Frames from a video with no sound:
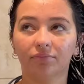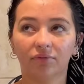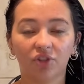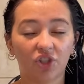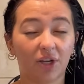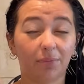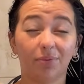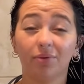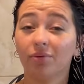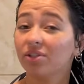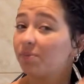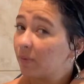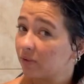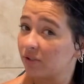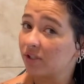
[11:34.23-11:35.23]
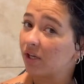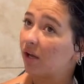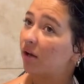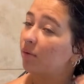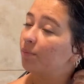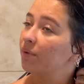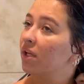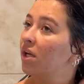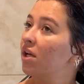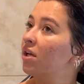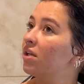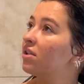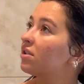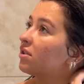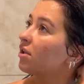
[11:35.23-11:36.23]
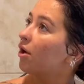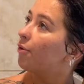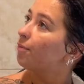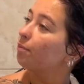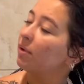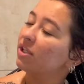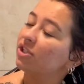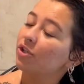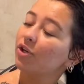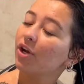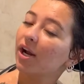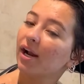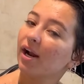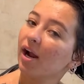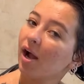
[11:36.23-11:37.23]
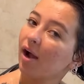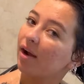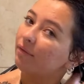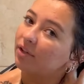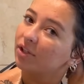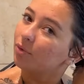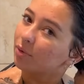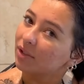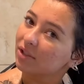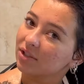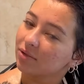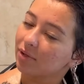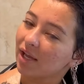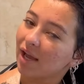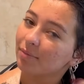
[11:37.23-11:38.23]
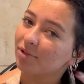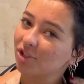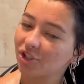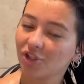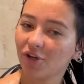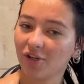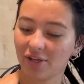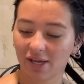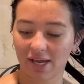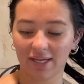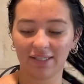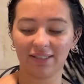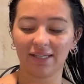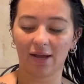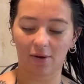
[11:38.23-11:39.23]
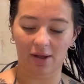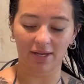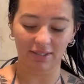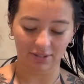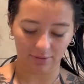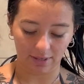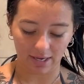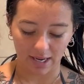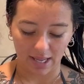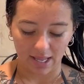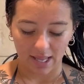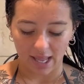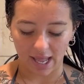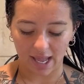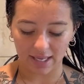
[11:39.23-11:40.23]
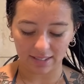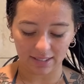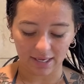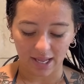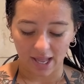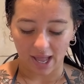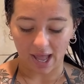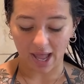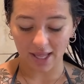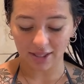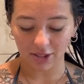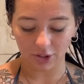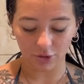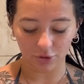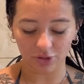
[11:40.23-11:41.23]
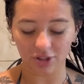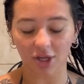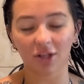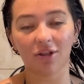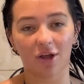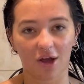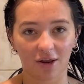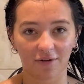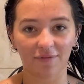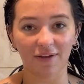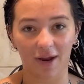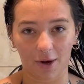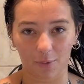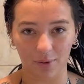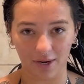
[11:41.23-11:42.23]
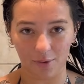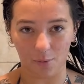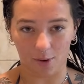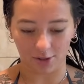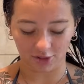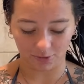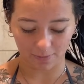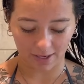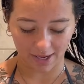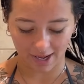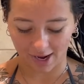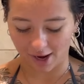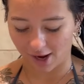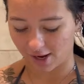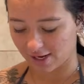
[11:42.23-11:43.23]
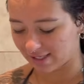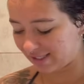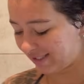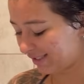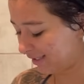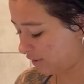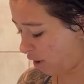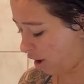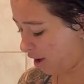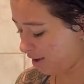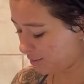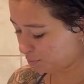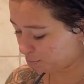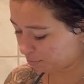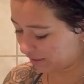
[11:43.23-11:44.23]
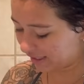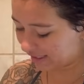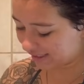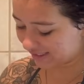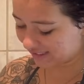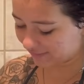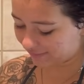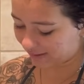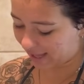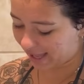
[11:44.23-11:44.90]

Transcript: shampoo is supposed to go. But do your hair however you want to do it. I'm just showing you guys how I do it. And I lose a lot of hair when I wash my hair, and it's not because of